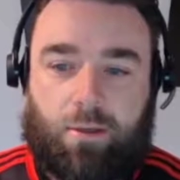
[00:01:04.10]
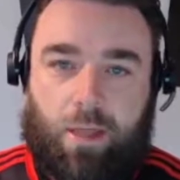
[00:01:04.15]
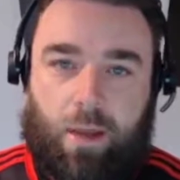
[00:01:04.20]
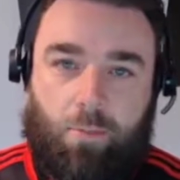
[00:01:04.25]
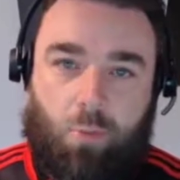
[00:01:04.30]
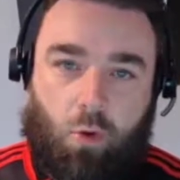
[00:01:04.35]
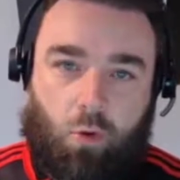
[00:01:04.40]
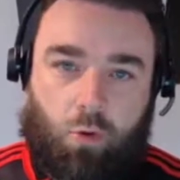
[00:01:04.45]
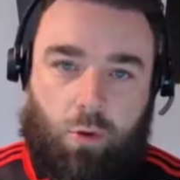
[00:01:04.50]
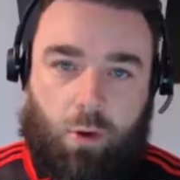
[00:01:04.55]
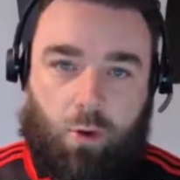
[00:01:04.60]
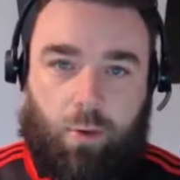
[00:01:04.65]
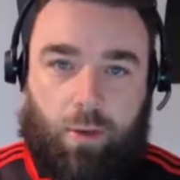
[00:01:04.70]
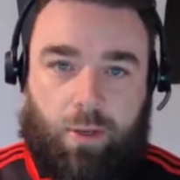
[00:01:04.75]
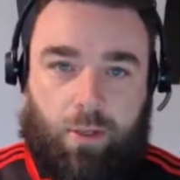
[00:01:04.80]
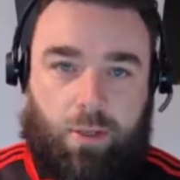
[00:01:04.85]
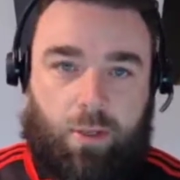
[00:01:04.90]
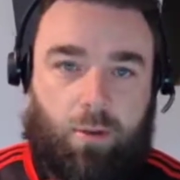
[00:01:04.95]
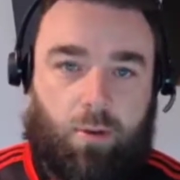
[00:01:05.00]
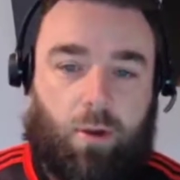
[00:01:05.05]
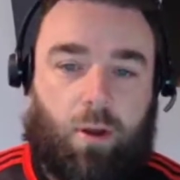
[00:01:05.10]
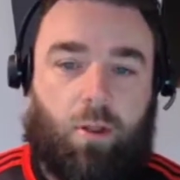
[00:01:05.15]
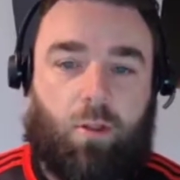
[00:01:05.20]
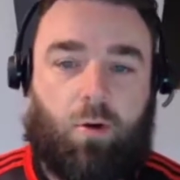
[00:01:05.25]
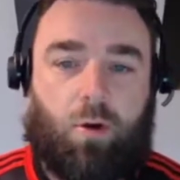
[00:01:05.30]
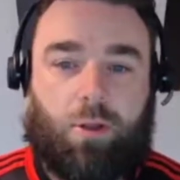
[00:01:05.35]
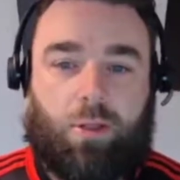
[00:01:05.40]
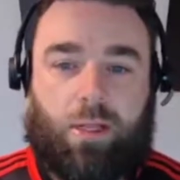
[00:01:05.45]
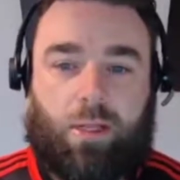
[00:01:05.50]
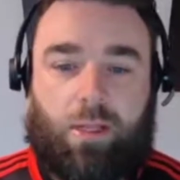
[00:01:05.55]
that I'm not going to go into a
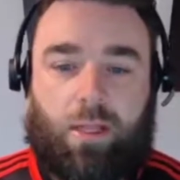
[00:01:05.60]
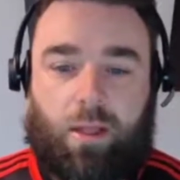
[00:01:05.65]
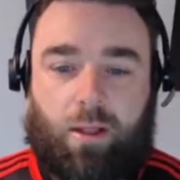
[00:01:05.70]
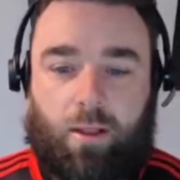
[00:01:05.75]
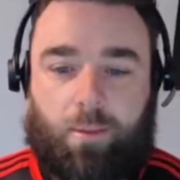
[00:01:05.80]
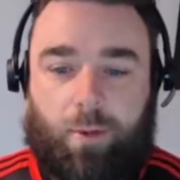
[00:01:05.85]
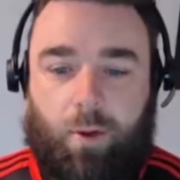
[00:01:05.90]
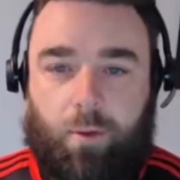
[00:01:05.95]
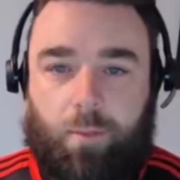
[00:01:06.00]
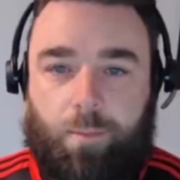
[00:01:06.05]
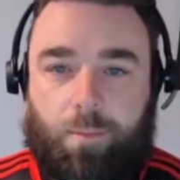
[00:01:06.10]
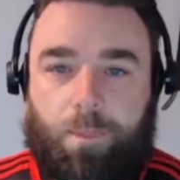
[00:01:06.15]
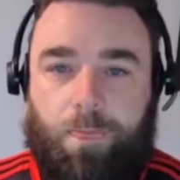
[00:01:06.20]
lot of detail about.